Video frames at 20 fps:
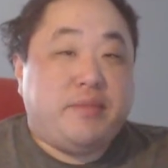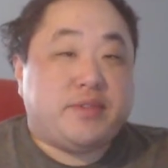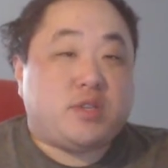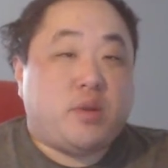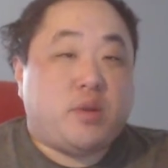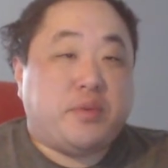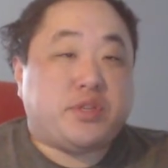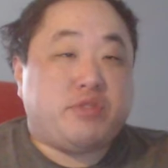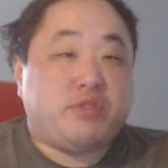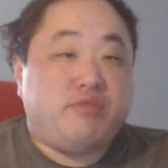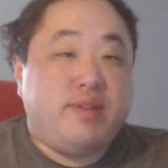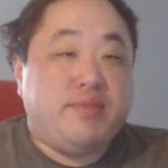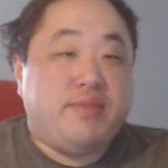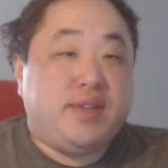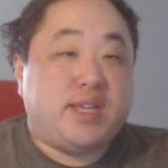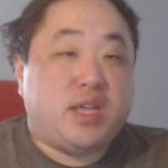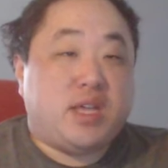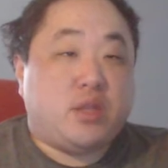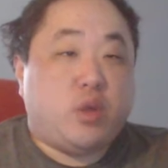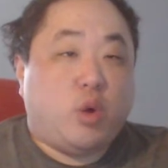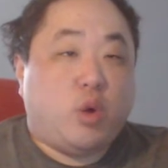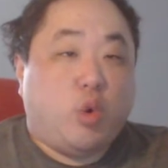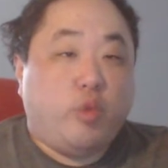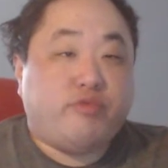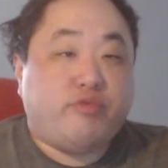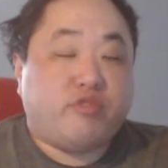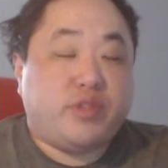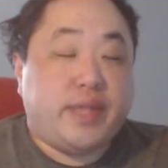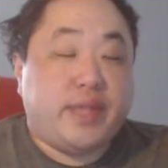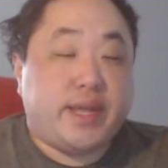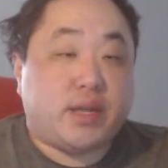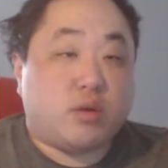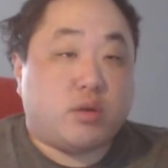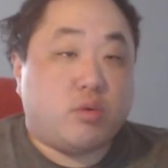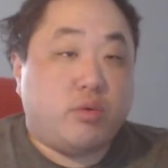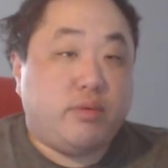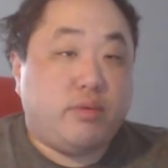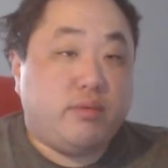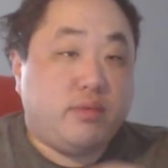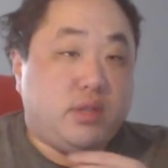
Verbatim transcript: so I'm just leaving it on hold for now.